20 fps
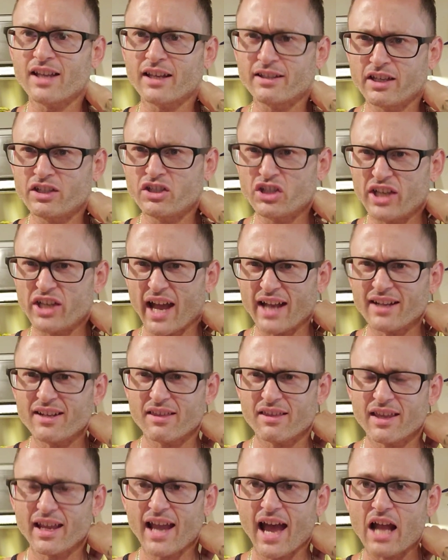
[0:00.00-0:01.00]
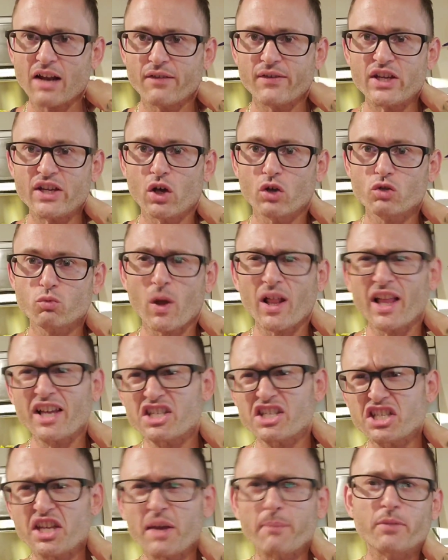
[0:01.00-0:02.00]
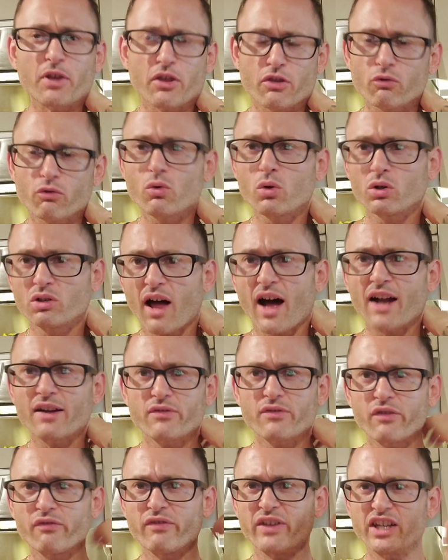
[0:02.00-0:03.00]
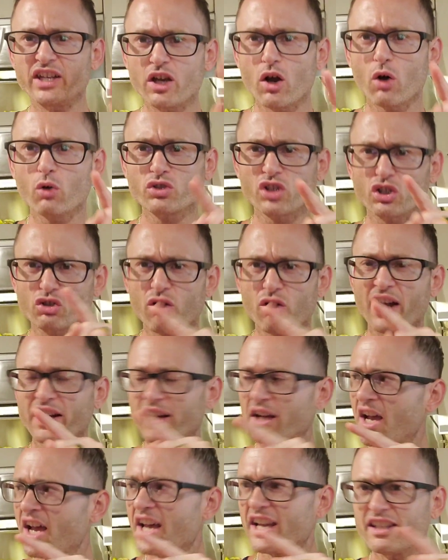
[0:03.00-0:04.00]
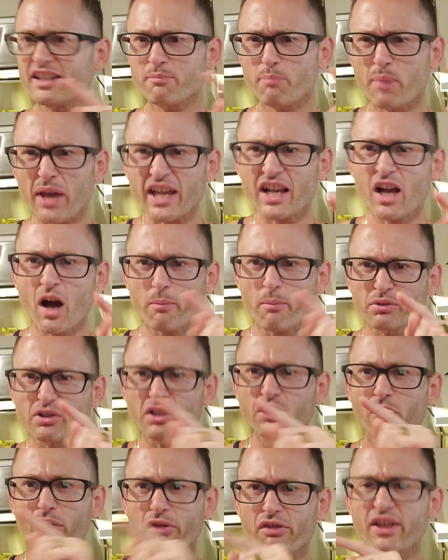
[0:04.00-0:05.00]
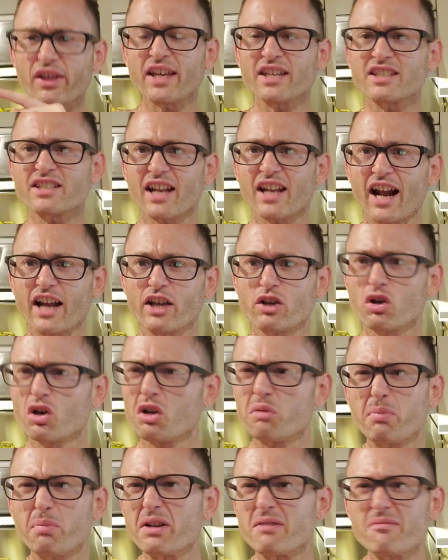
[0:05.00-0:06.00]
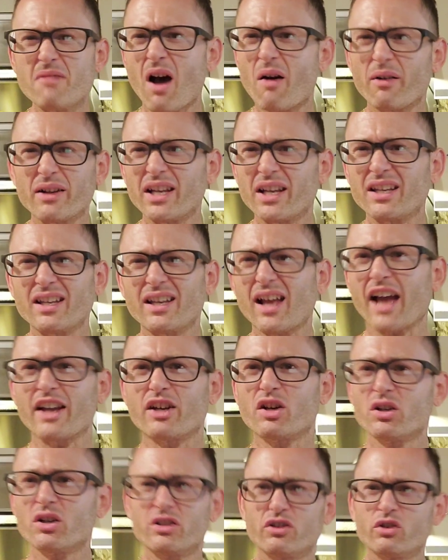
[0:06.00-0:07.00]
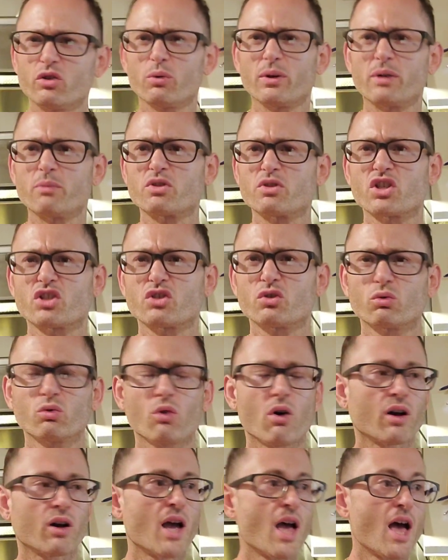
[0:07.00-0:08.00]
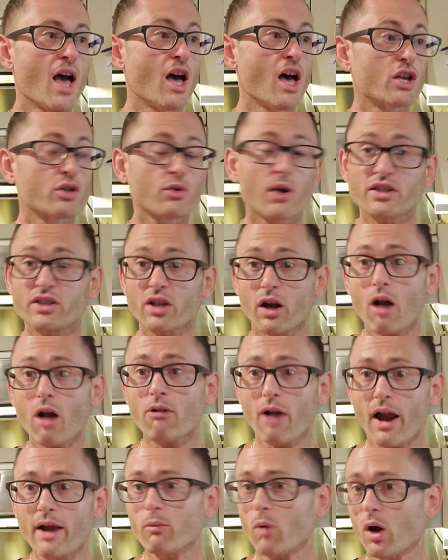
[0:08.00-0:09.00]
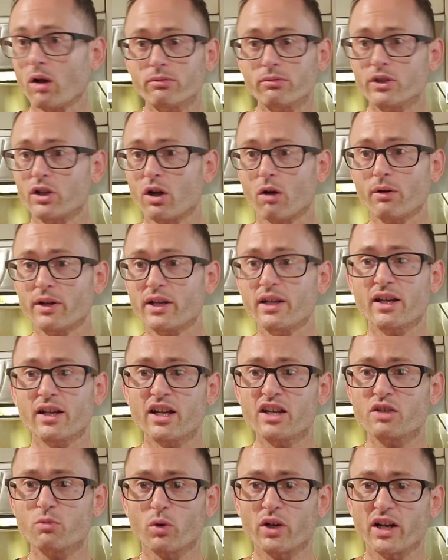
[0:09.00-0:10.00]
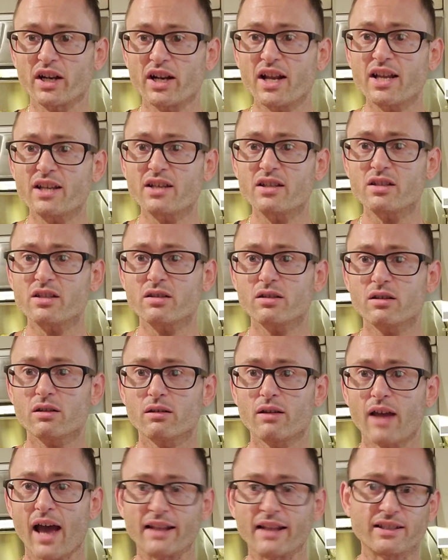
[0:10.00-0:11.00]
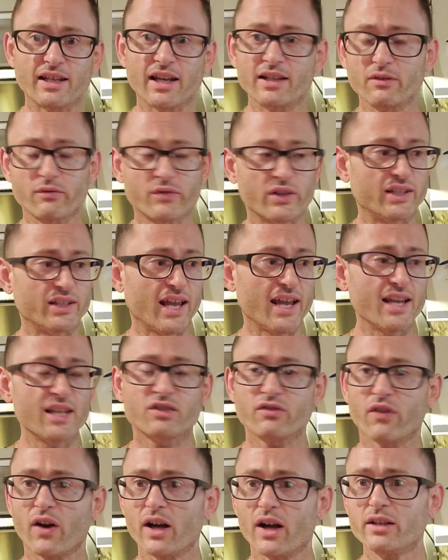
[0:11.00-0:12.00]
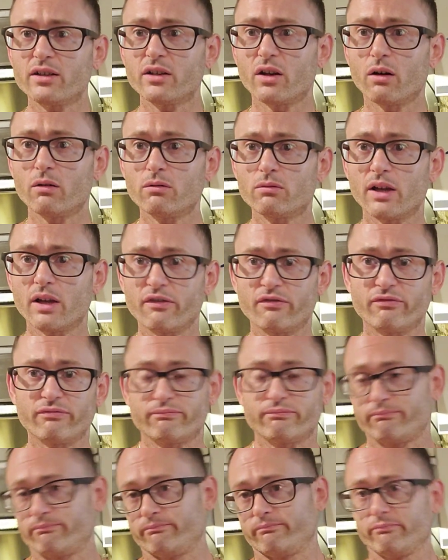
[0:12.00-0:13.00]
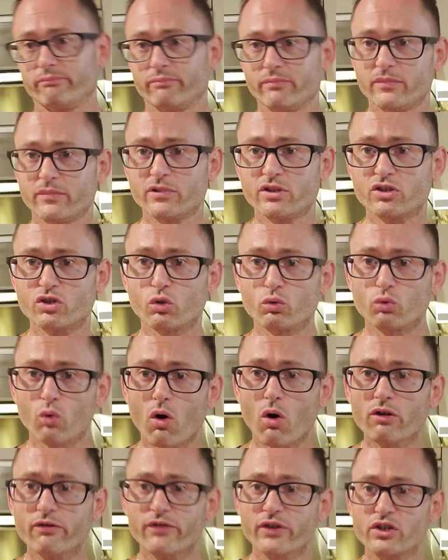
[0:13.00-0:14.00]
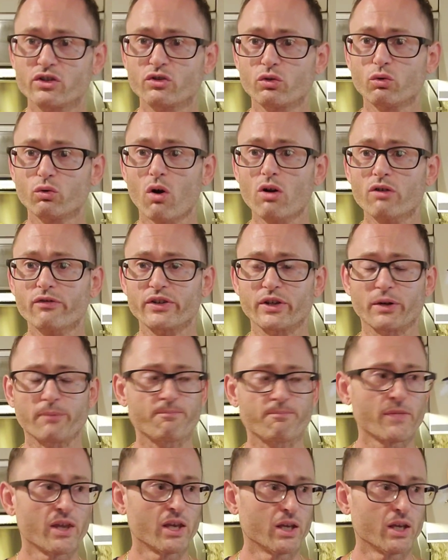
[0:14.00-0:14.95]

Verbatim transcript: I said, did you get anything out of it? He goes, well, I skipped through a lot of the videos to try to pick up little things that I could, but no, it, I couldn't do it. It was just too long. So I said, all right, well, you know, it, it is what it is. At the end of the day, it's fine. You know, if it's too long for you, it's too long for you.